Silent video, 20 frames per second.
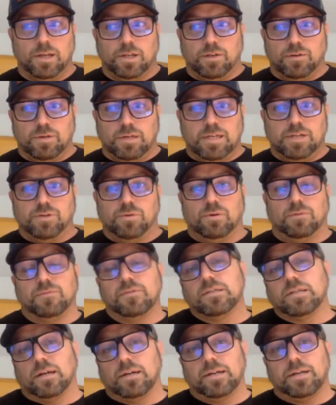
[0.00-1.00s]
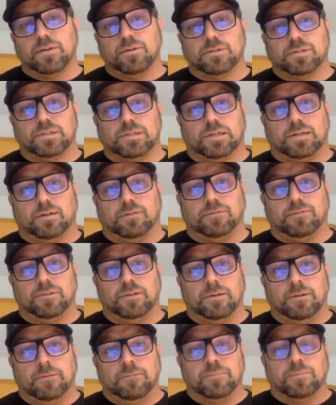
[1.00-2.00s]
You need to have done it yourself,
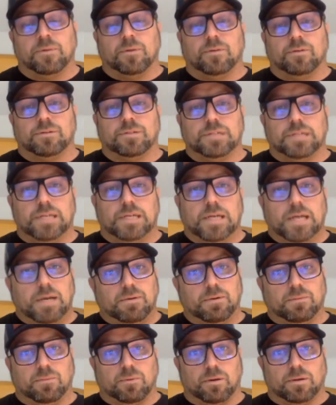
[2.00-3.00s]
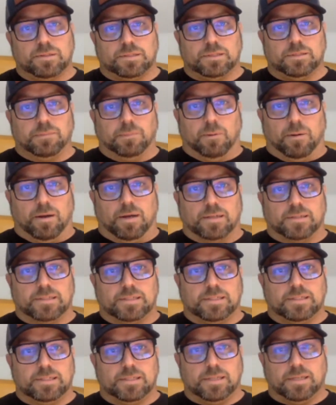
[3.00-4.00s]
understand how it works in the
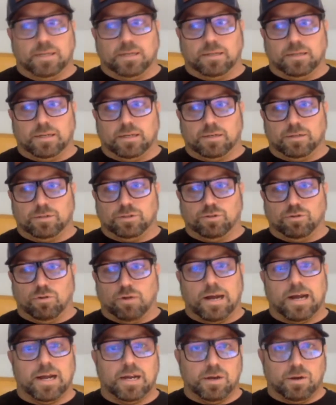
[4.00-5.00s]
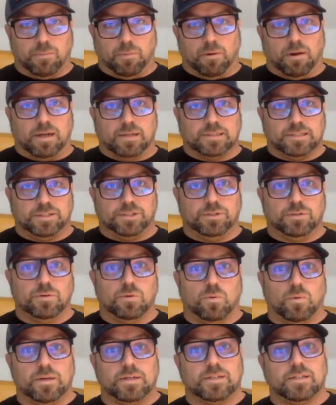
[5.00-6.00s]
process, and kind of like try your process you're
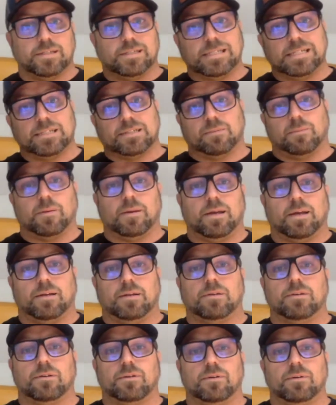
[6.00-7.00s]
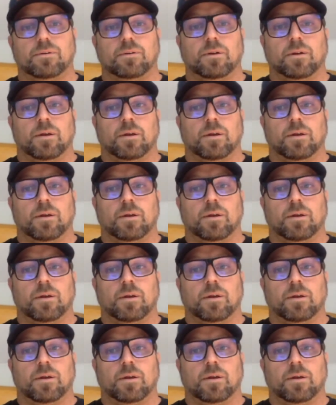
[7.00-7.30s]
going to teach somebody how to do,